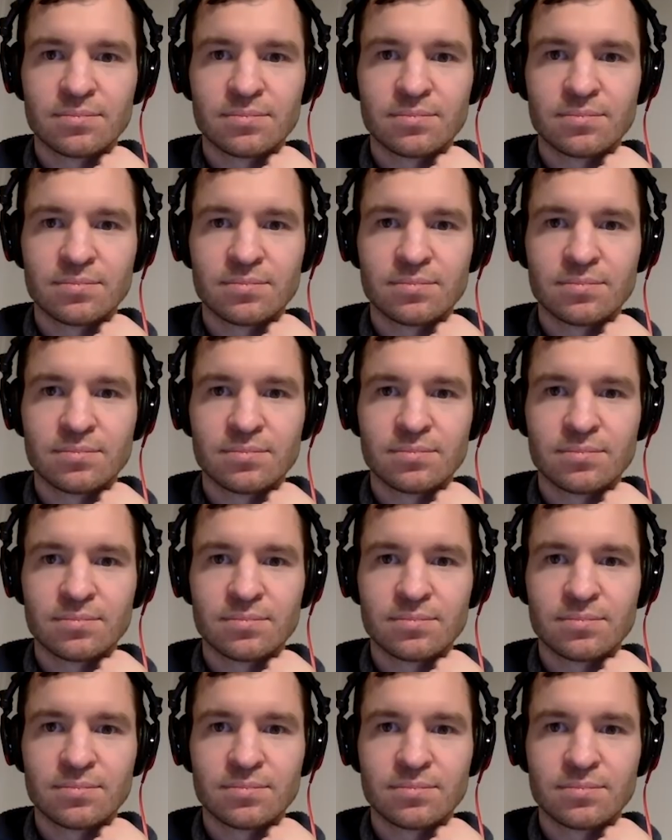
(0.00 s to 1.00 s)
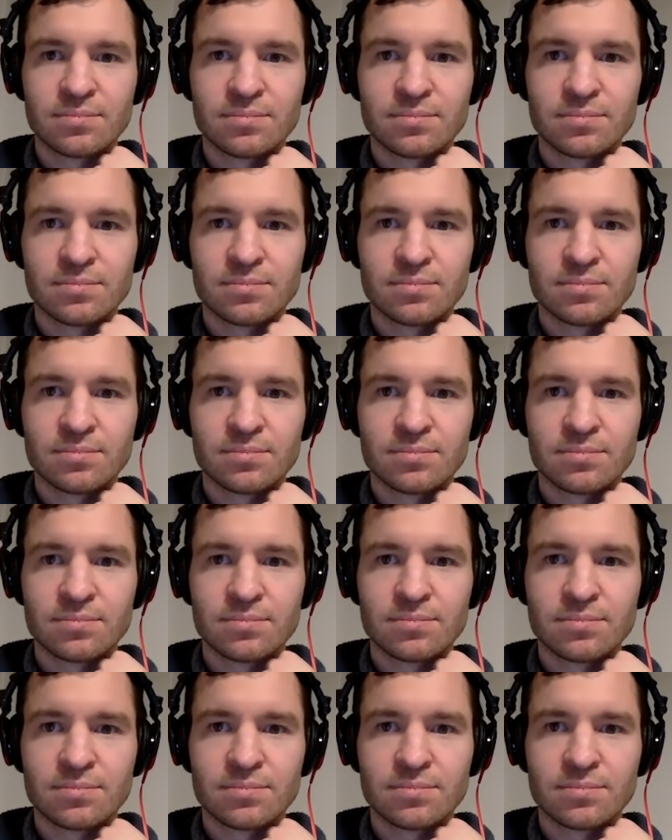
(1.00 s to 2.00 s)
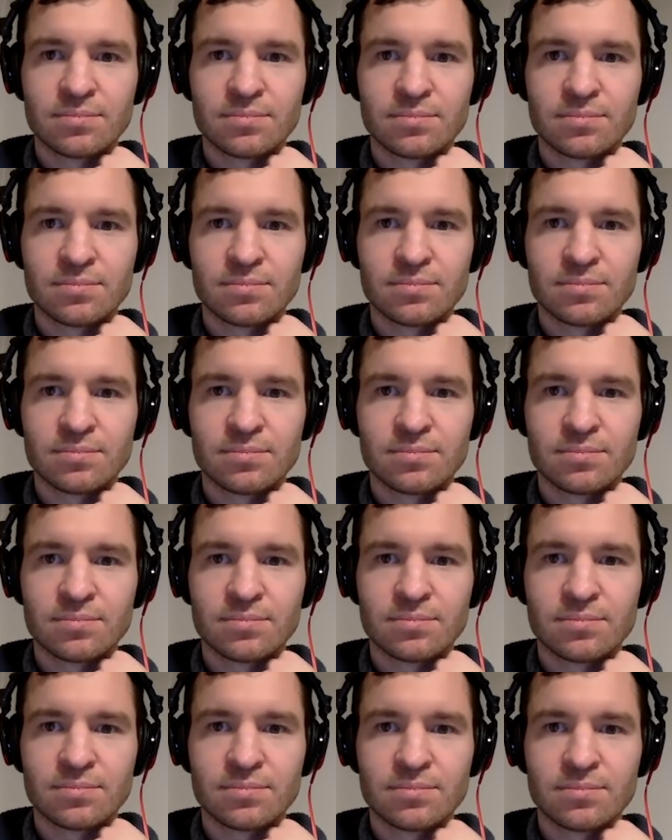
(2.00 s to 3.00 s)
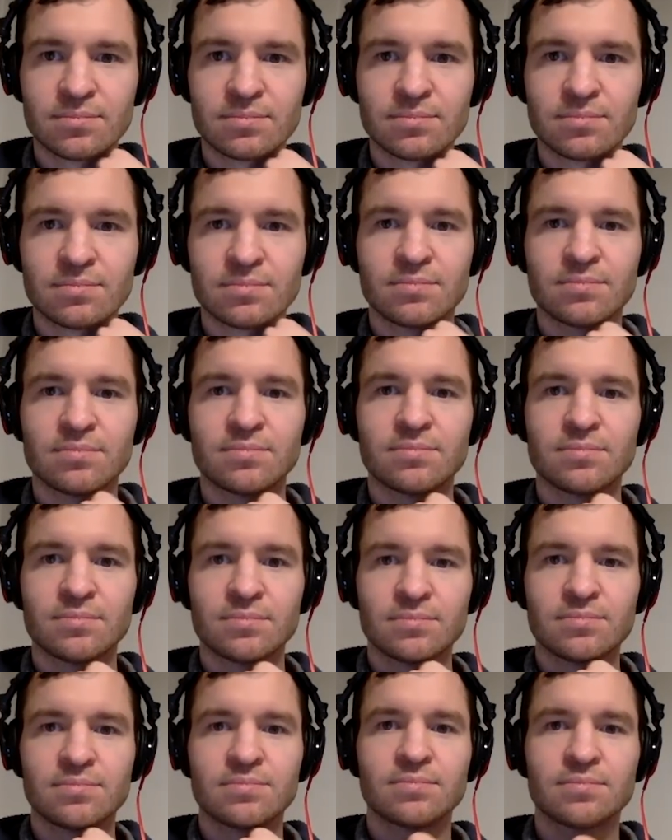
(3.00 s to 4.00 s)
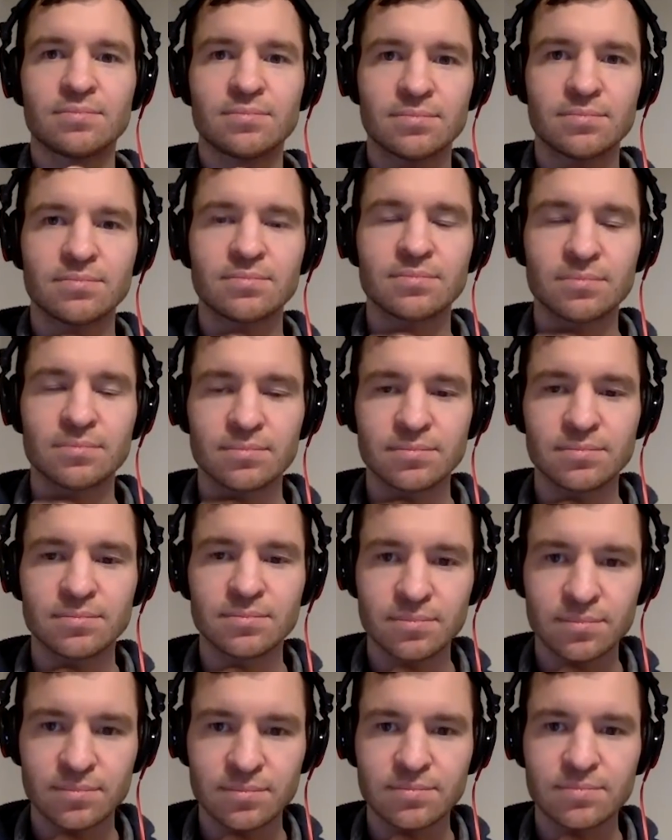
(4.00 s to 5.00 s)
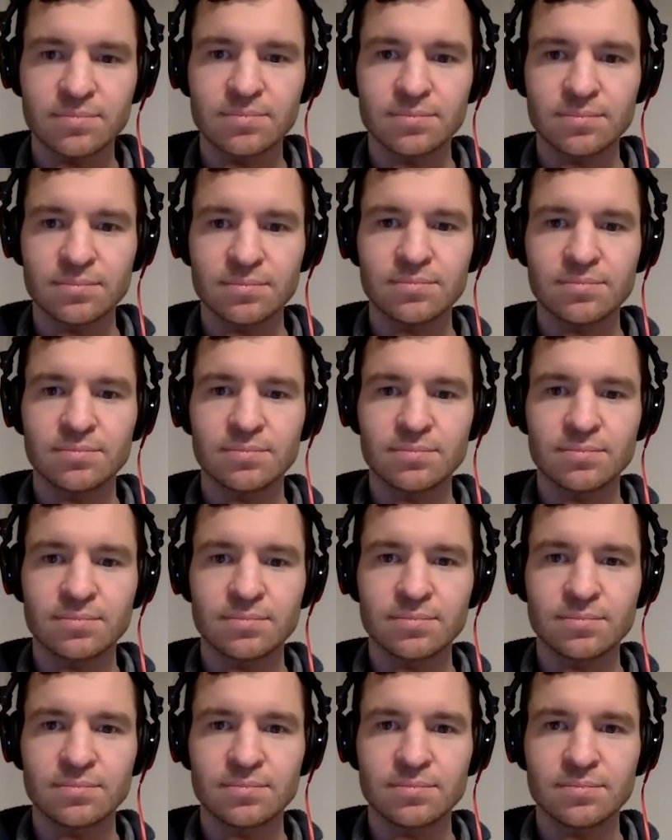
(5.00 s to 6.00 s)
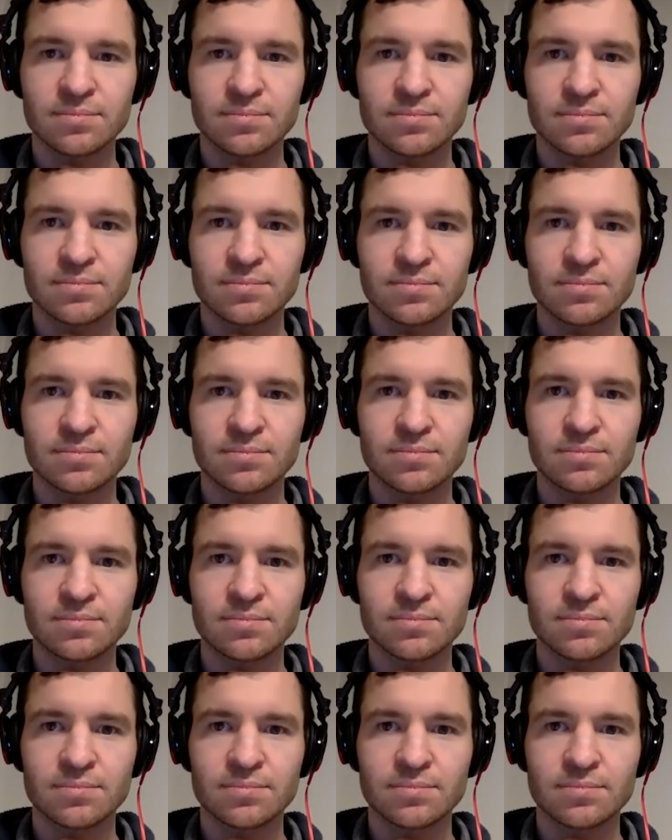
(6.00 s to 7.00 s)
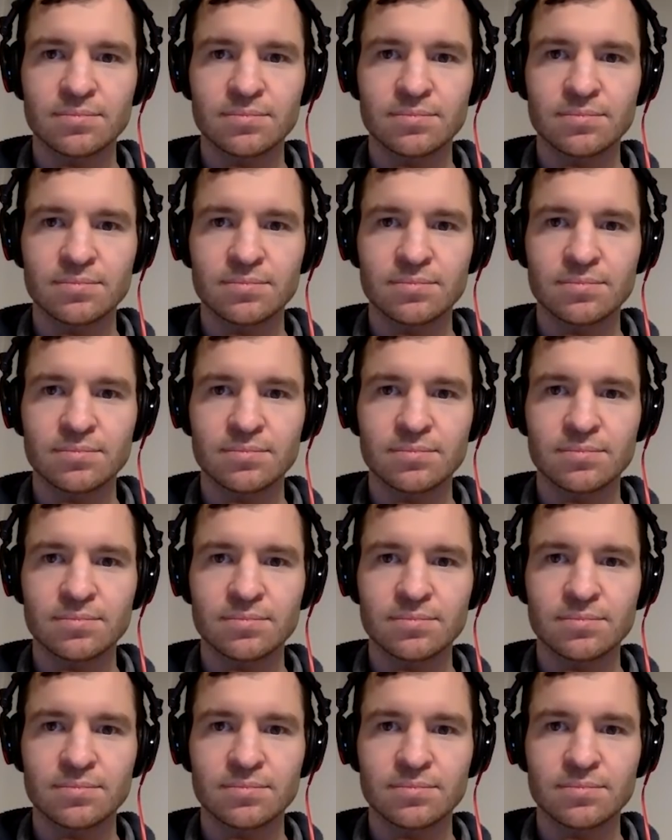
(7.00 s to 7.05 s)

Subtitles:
No words are spoken by the person on screen.